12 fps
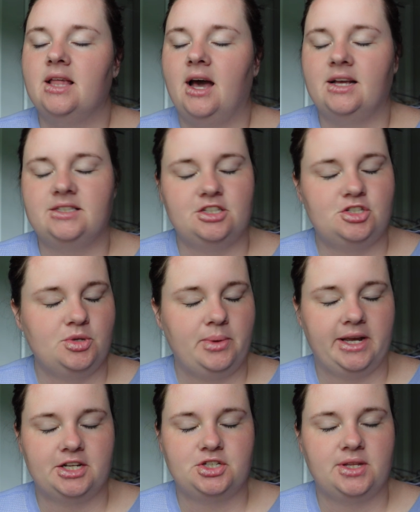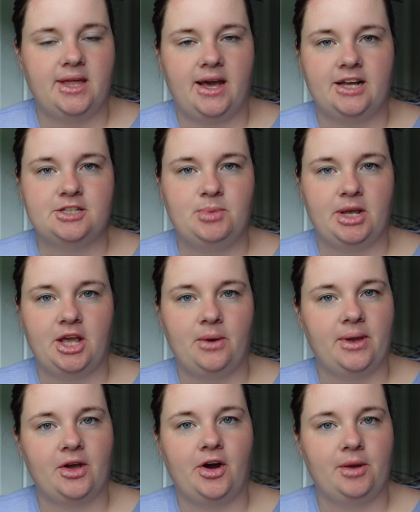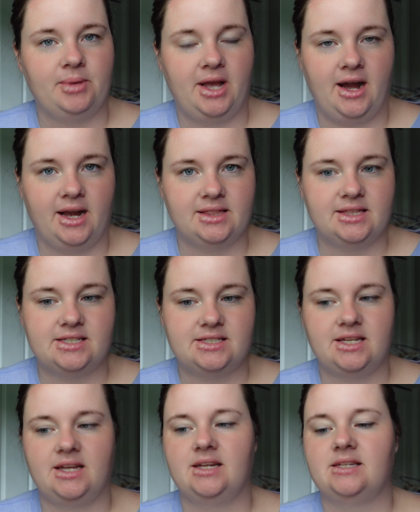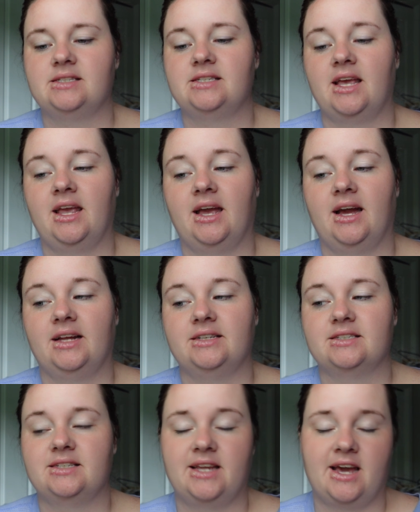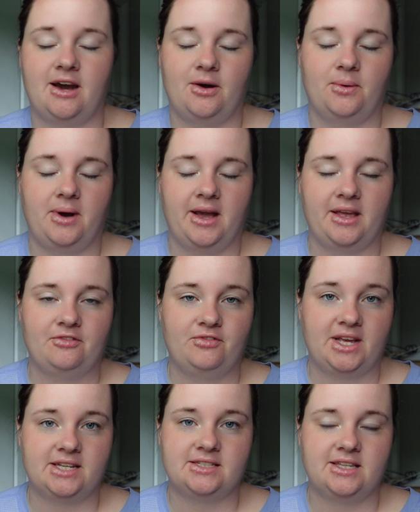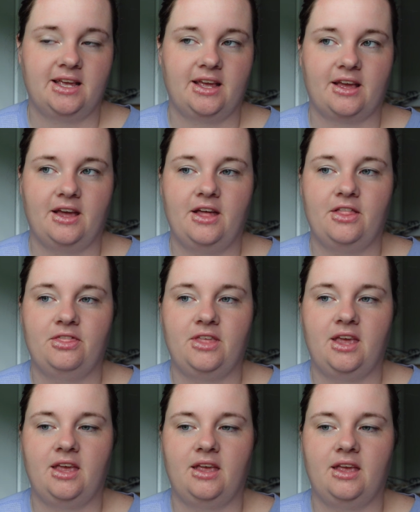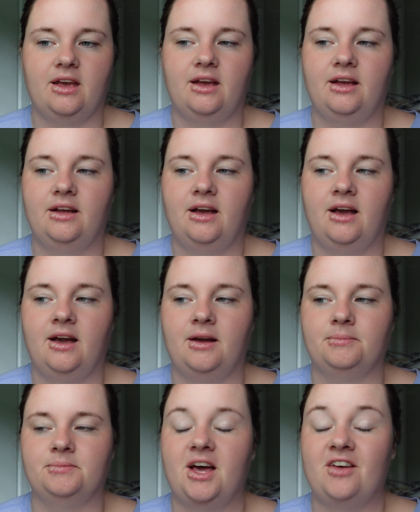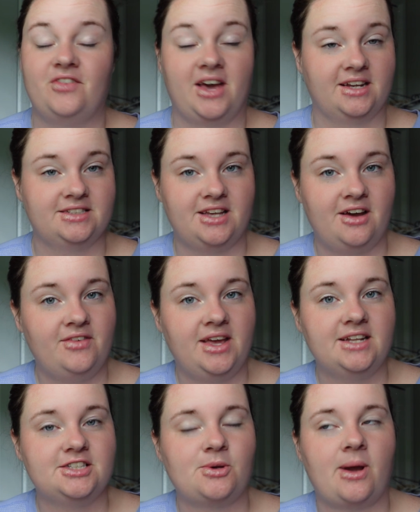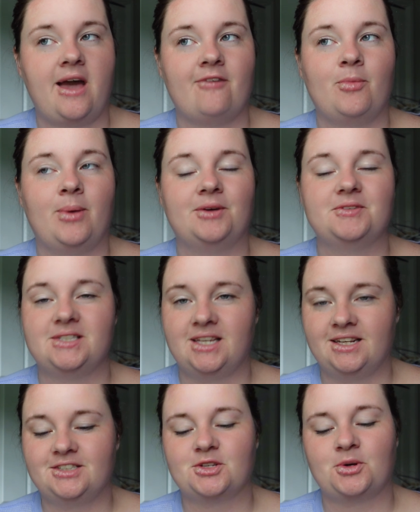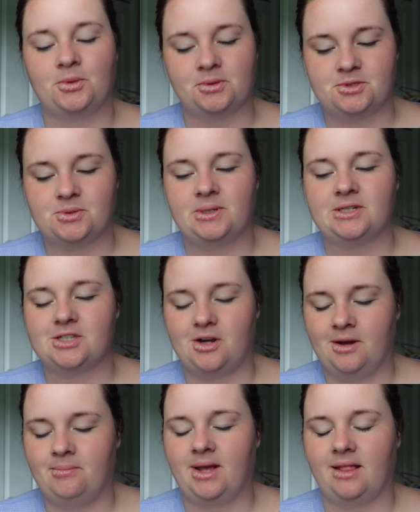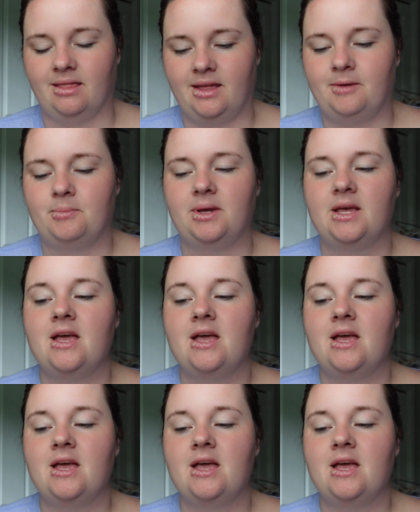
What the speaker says: a situation that has been going on behind the scenes. And now I am facing the effects of it. So I have about 6 cold sores on my lip.